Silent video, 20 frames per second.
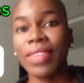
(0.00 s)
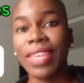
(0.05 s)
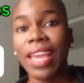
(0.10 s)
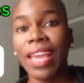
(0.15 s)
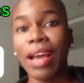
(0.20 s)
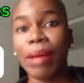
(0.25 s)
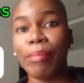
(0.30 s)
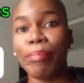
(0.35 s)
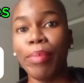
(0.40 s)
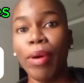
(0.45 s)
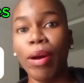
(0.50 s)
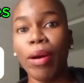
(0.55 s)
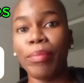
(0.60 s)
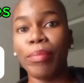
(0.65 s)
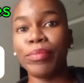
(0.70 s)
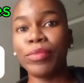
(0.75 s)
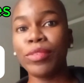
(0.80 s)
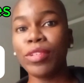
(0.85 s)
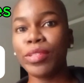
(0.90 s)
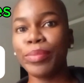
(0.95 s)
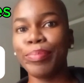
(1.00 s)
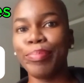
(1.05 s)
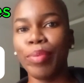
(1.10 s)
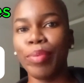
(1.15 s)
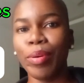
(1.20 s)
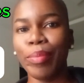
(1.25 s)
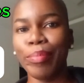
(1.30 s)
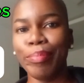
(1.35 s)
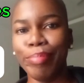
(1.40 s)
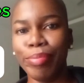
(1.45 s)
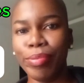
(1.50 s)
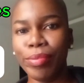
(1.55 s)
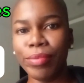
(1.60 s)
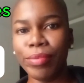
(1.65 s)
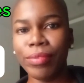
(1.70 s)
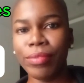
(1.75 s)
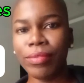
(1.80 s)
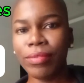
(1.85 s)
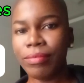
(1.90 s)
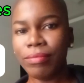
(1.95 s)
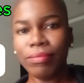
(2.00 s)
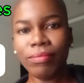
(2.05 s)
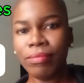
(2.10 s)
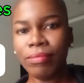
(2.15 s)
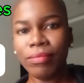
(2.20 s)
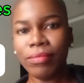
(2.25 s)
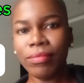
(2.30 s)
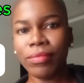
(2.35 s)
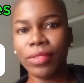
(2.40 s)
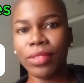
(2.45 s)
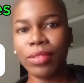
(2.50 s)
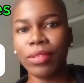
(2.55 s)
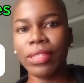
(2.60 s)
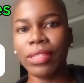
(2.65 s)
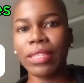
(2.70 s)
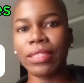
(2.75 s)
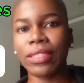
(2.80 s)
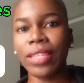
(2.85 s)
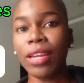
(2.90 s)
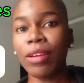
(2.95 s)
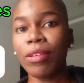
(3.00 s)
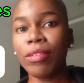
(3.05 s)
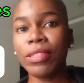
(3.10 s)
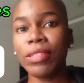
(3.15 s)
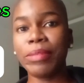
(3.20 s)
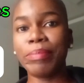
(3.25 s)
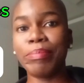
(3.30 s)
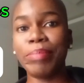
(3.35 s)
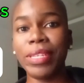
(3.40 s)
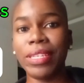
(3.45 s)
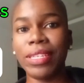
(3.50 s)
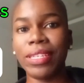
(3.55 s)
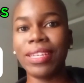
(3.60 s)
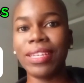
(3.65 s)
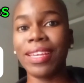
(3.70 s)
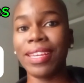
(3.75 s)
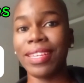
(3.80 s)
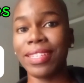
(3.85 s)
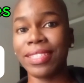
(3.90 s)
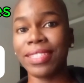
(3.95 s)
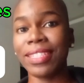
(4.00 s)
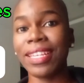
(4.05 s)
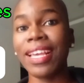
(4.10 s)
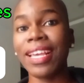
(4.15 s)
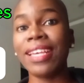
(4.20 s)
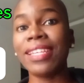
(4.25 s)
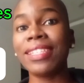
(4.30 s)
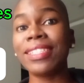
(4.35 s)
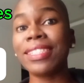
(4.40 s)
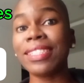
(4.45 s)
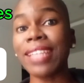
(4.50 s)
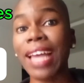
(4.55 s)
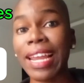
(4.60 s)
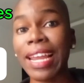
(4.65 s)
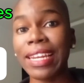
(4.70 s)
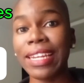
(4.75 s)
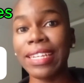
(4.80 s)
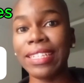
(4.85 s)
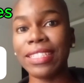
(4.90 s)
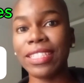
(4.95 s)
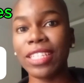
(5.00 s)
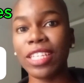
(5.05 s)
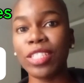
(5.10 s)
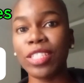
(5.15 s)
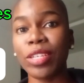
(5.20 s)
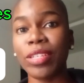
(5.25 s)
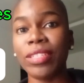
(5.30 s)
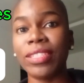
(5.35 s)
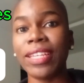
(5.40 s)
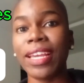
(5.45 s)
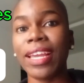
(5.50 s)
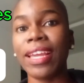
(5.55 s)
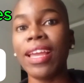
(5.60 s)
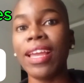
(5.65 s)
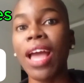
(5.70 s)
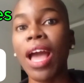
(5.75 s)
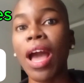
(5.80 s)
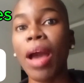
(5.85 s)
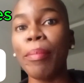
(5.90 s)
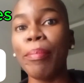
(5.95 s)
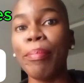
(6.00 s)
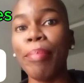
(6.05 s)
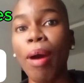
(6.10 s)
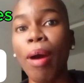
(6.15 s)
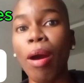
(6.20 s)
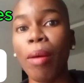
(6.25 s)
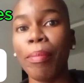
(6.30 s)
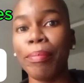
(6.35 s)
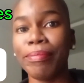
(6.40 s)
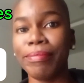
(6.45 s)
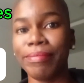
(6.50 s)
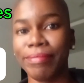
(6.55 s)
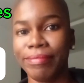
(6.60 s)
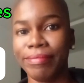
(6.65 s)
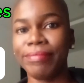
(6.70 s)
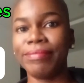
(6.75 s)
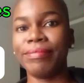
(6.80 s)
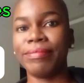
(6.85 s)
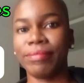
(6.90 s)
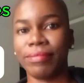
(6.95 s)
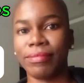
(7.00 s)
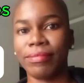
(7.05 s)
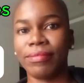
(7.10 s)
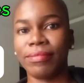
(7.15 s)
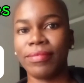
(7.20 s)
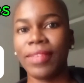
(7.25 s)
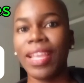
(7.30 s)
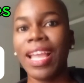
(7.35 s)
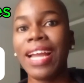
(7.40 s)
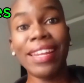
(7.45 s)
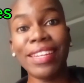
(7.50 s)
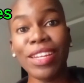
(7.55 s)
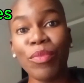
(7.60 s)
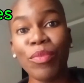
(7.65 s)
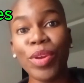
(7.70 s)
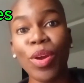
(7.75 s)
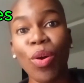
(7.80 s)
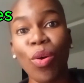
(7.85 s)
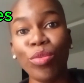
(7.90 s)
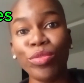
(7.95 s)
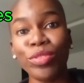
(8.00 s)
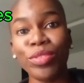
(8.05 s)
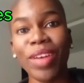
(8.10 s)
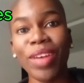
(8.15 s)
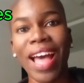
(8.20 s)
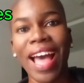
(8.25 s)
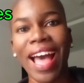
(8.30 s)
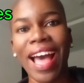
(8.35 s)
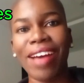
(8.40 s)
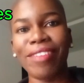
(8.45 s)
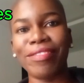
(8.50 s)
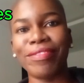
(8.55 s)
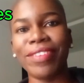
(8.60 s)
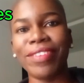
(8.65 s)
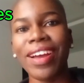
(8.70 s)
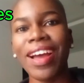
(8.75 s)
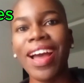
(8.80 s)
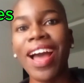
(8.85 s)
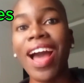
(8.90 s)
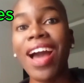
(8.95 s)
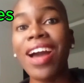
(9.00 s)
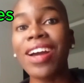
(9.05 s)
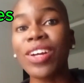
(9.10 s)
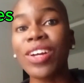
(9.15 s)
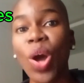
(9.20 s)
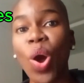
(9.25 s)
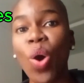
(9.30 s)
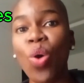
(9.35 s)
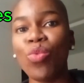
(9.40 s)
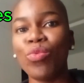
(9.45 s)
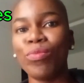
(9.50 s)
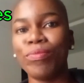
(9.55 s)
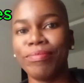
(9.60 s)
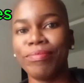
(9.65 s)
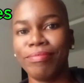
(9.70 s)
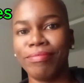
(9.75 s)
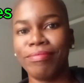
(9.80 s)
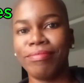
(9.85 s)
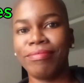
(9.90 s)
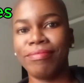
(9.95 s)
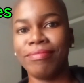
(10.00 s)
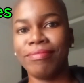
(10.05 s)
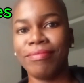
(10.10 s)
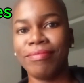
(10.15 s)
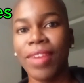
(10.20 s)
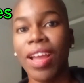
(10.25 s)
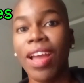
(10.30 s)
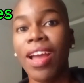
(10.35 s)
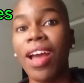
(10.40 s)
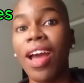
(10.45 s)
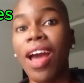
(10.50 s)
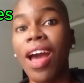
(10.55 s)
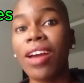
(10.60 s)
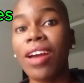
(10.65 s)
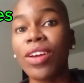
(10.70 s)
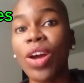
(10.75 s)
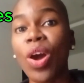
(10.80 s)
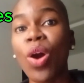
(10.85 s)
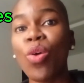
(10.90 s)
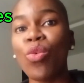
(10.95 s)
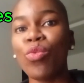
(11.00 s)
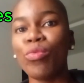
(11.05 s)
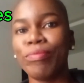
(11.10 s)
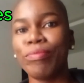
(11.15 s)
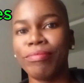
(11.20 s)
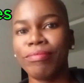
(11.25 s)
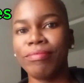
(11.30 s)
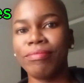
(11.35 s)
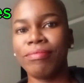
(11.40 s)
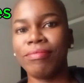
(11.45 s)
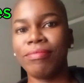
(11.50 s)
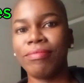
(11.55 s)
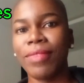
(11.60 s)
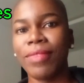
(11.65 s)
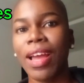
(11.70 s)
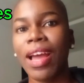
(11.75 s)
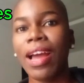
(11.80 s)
Yeah, bomb, not bomb. So the second B is silent. So you say bomb. And then we also have comb, comb.